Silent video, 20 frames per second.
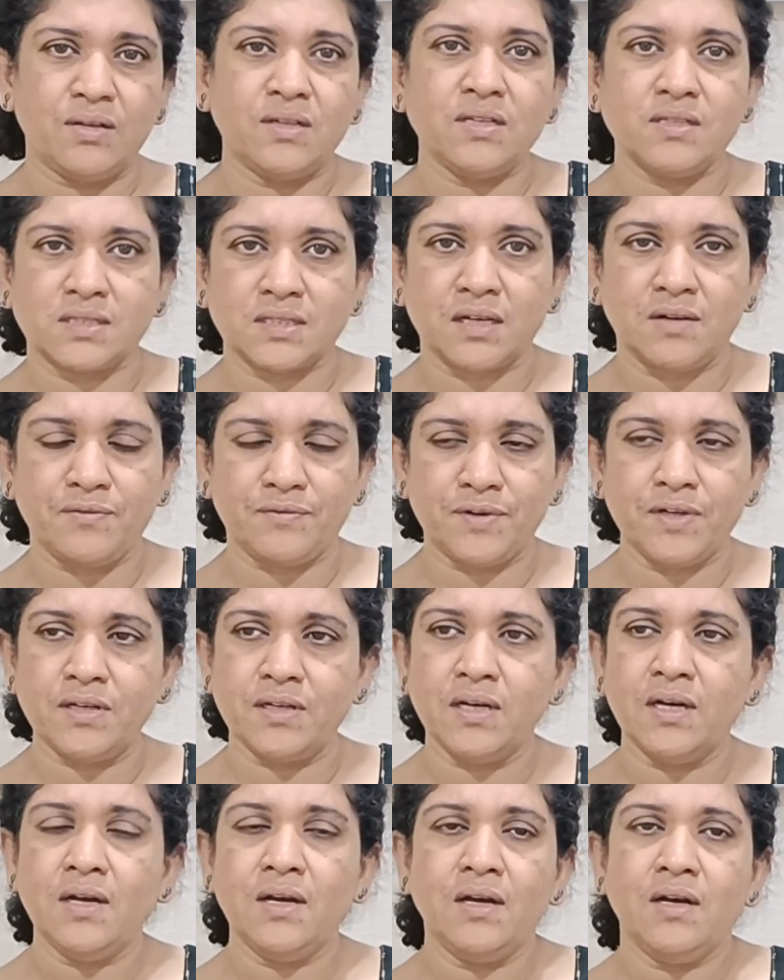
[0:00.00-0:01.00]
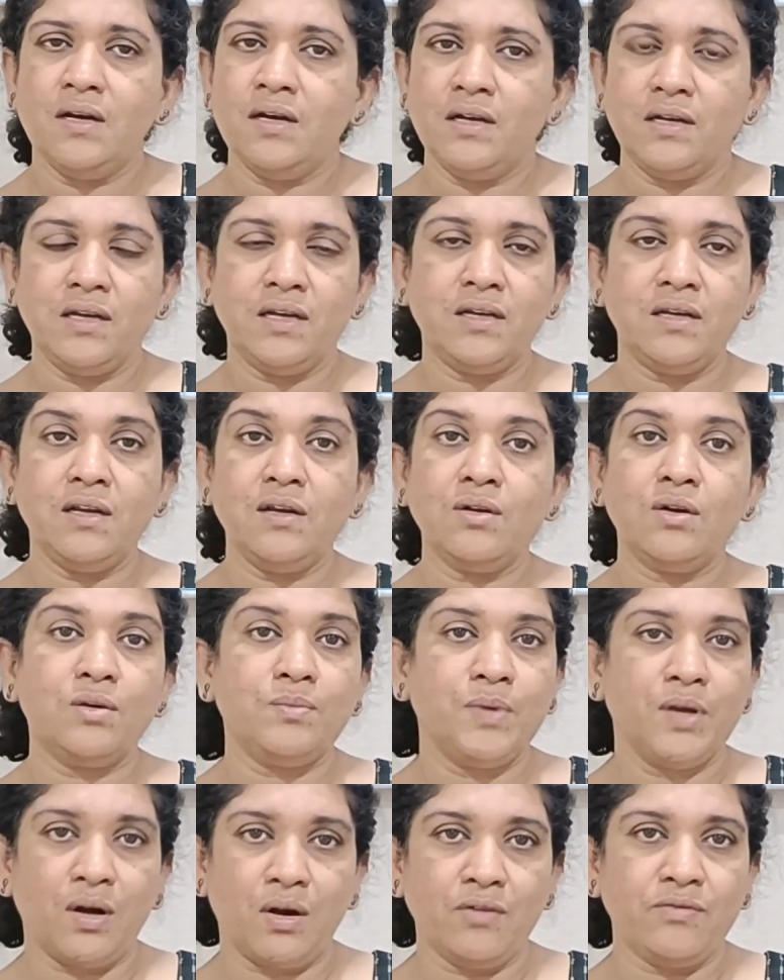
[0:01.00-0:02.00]
or discomfort, it need
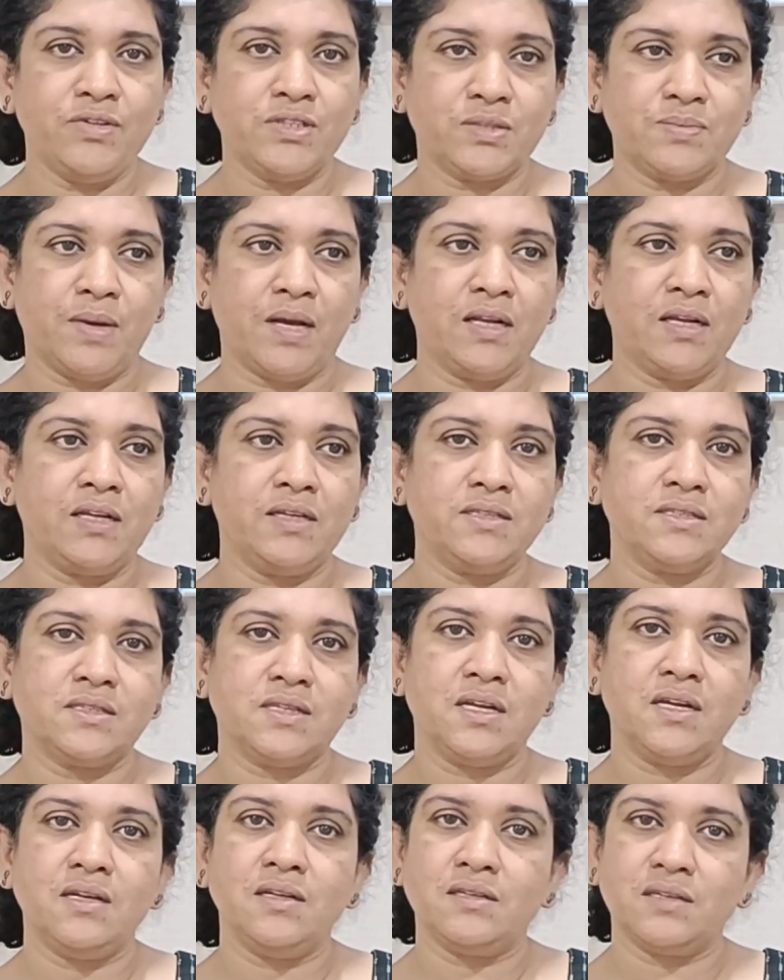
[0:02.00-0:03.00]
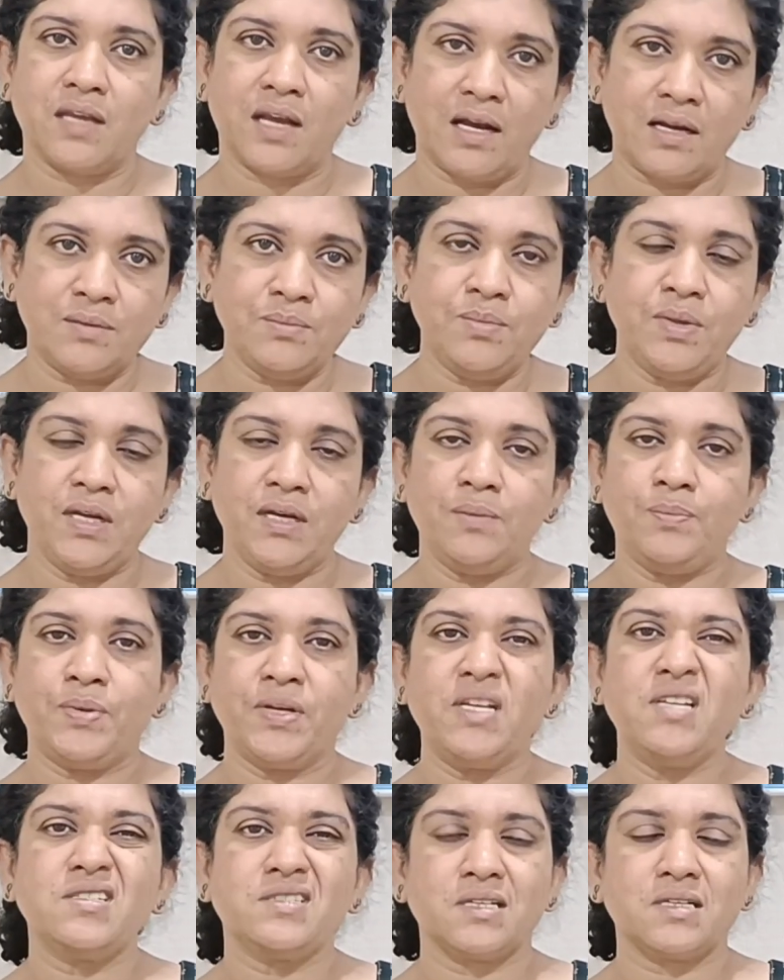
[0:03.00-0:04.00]
not be always malignancy. It can be a
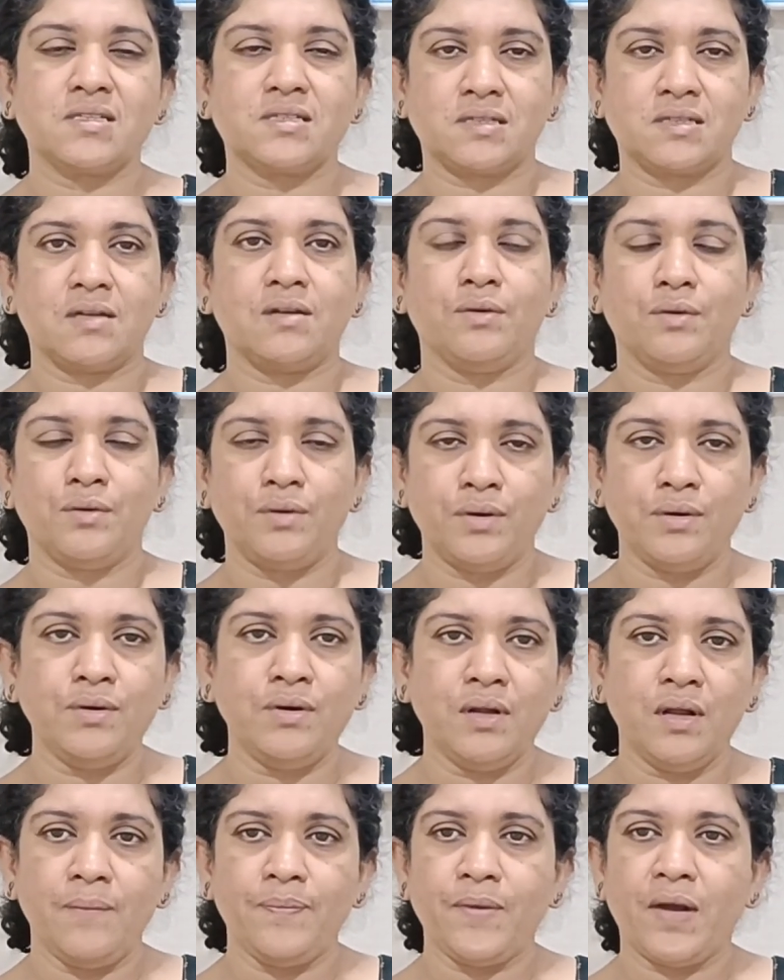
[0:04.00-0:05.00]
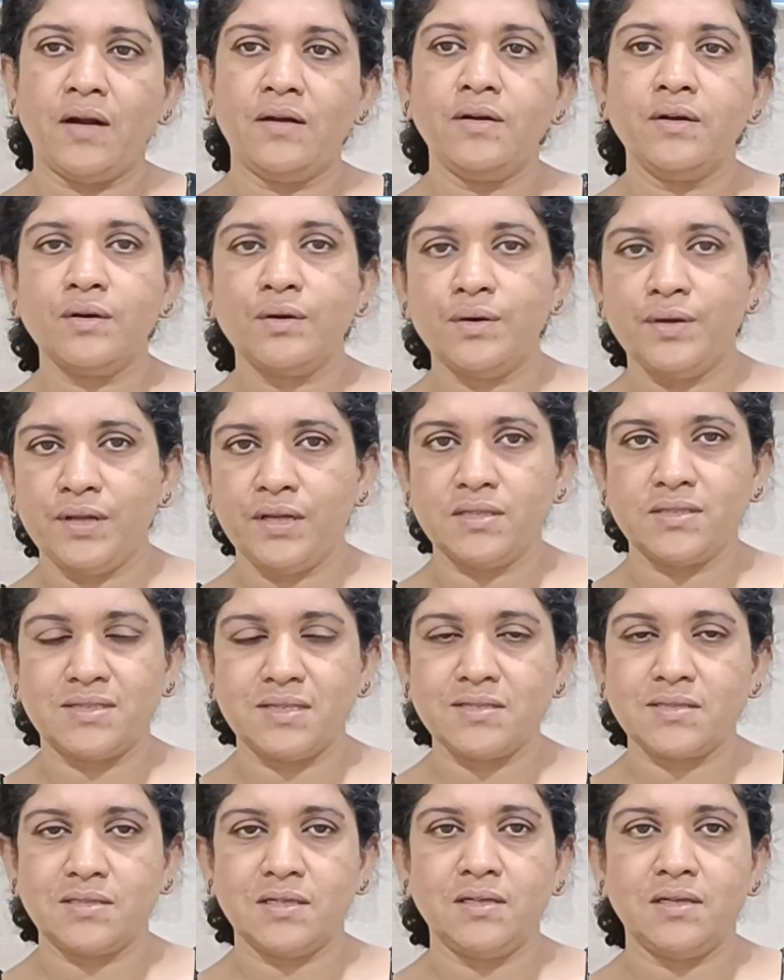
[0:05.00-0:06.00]
pre-existing nodule undergoing a
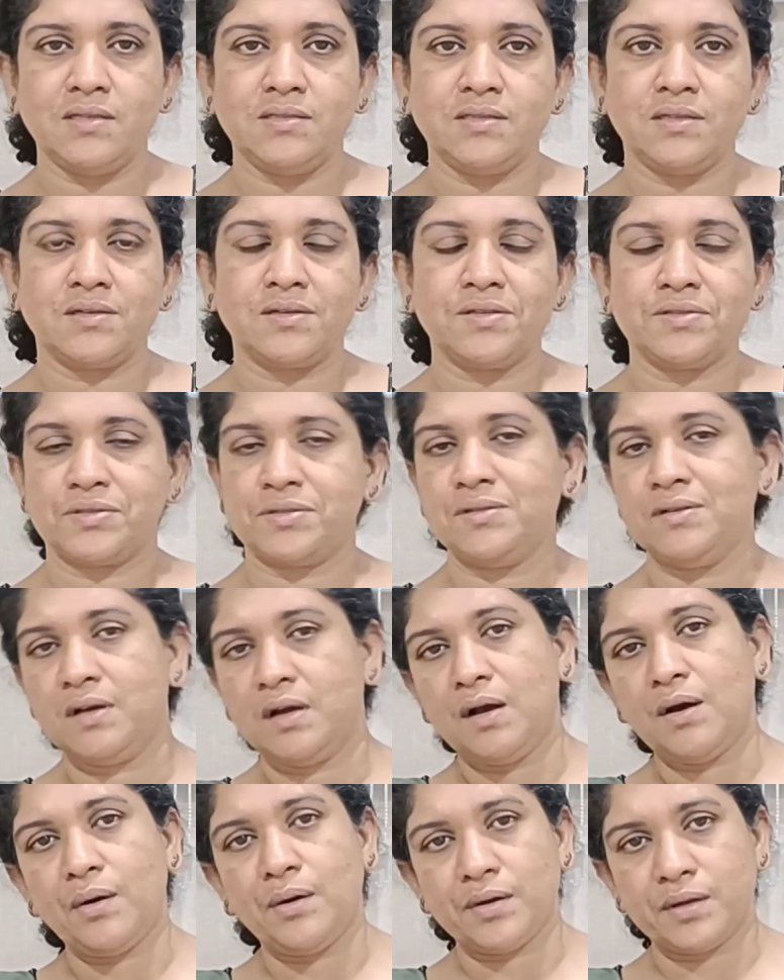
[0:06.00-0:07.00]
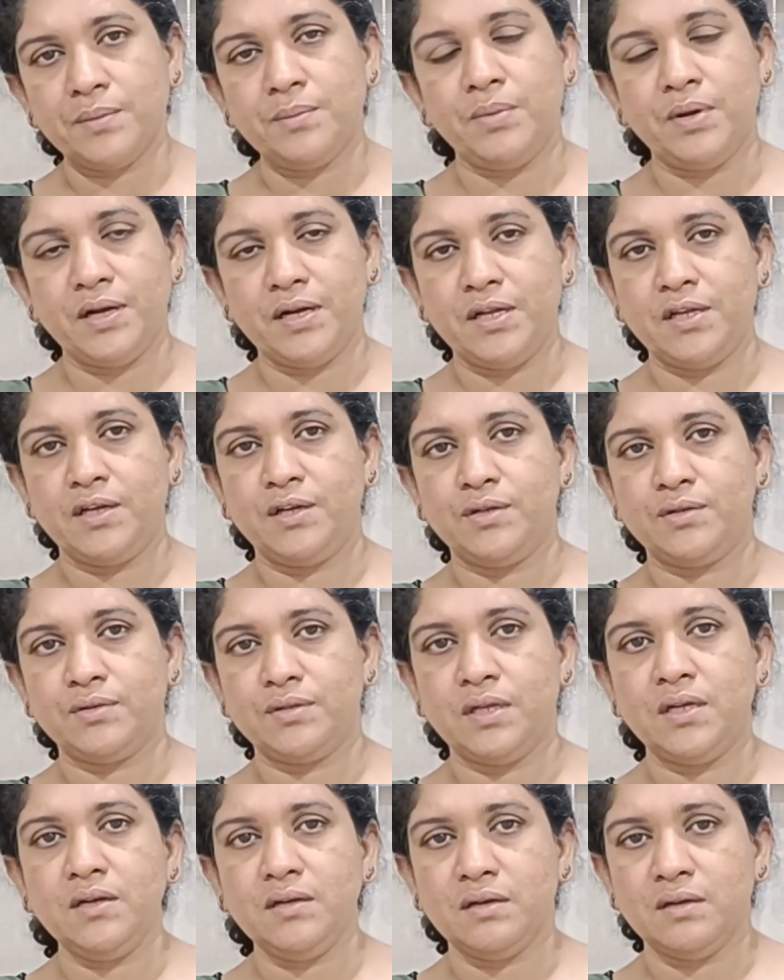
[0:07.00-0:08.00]
cystic degeneration or a bleeding into
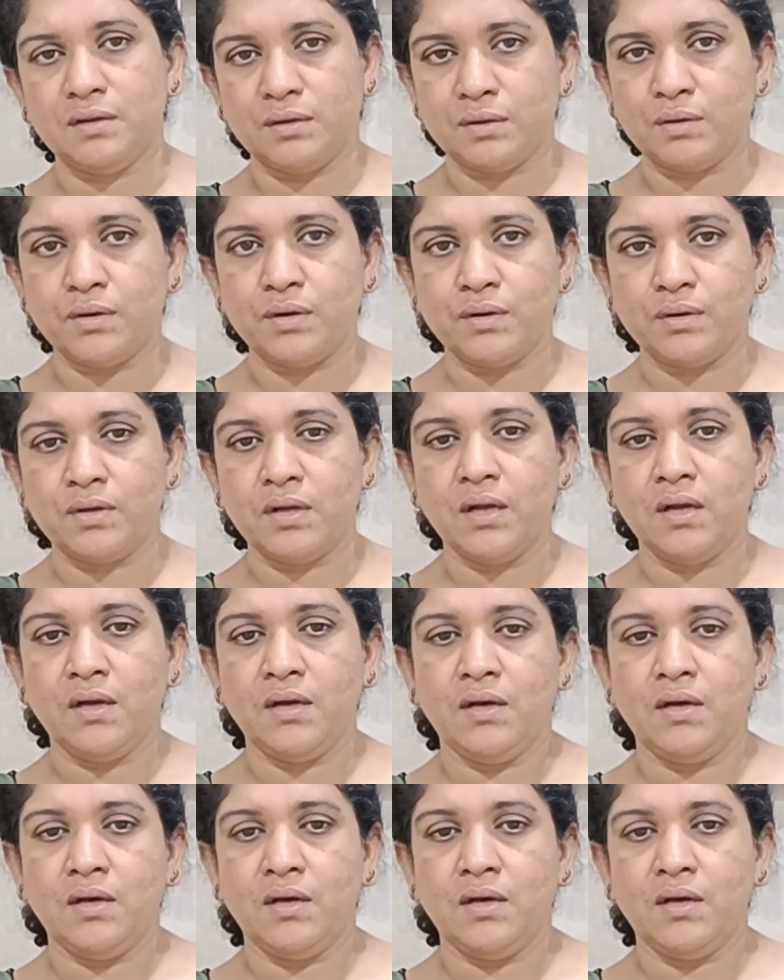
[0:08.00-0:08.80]
the nodule.